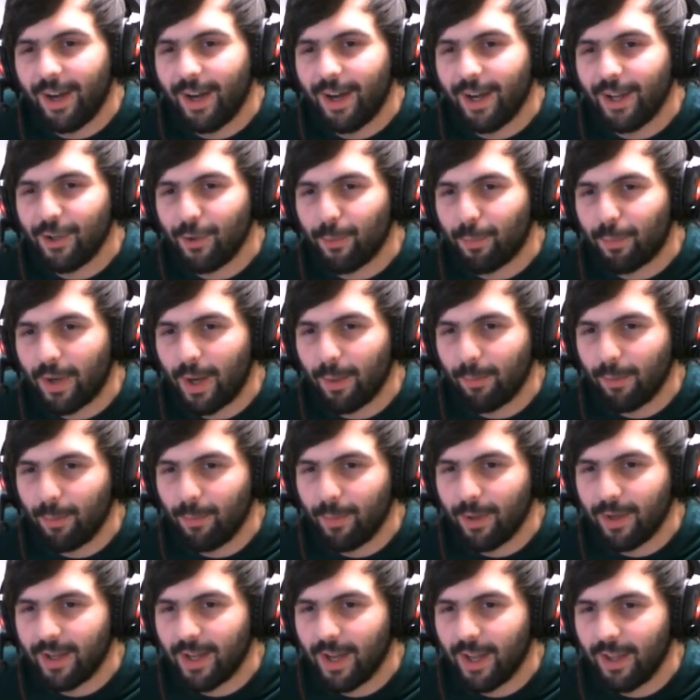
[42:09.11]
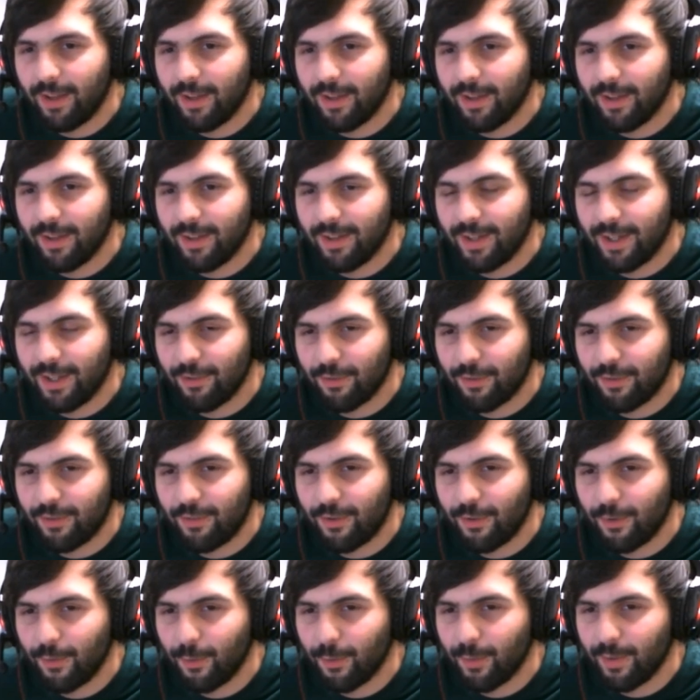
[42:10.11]
you're probably mitigating his
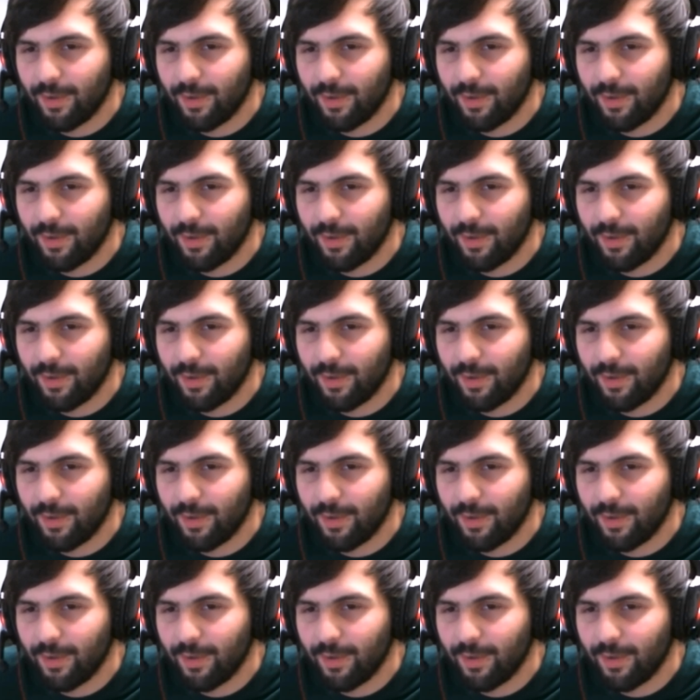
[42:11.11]
2,